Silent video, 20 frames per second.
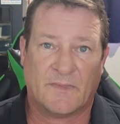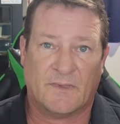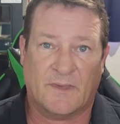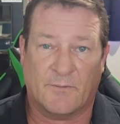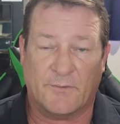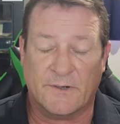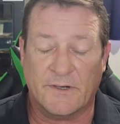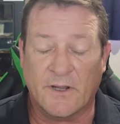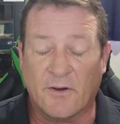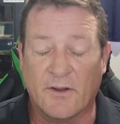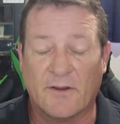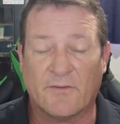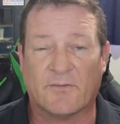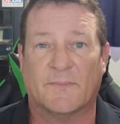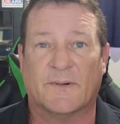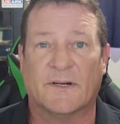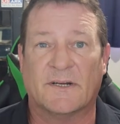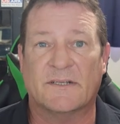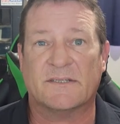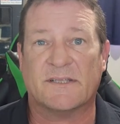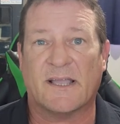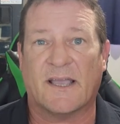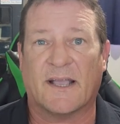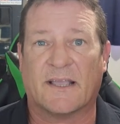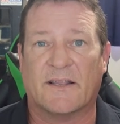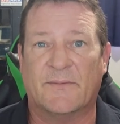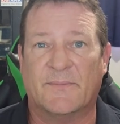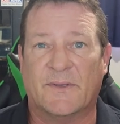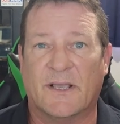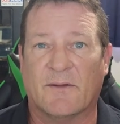Now we know everybody's not
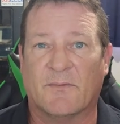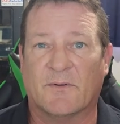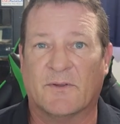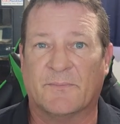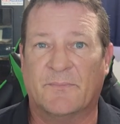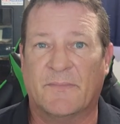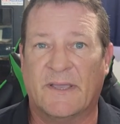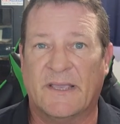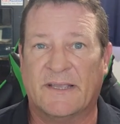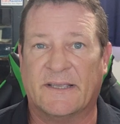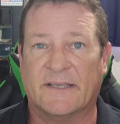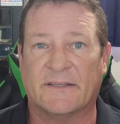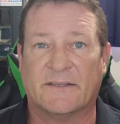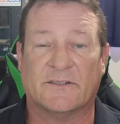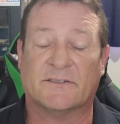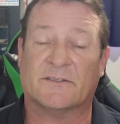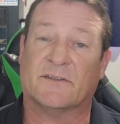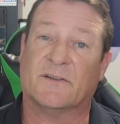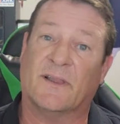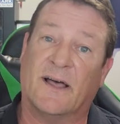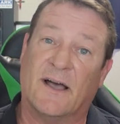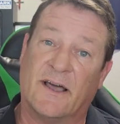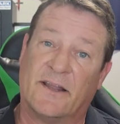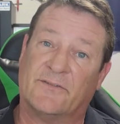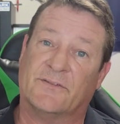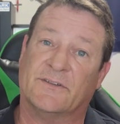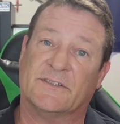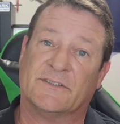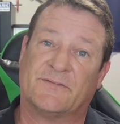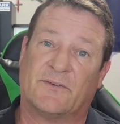going to be able to make it. There's a lot
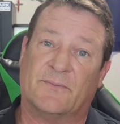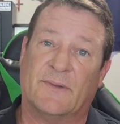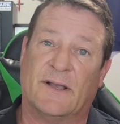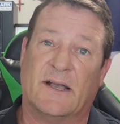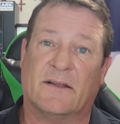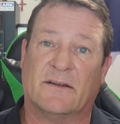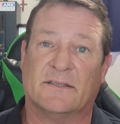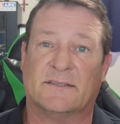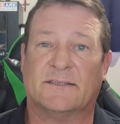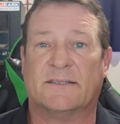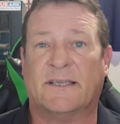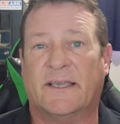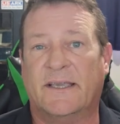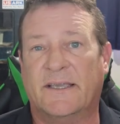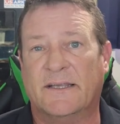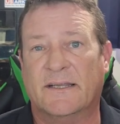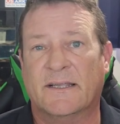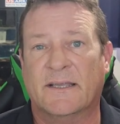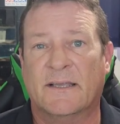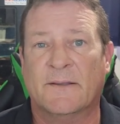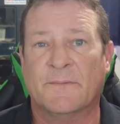of us from out of state.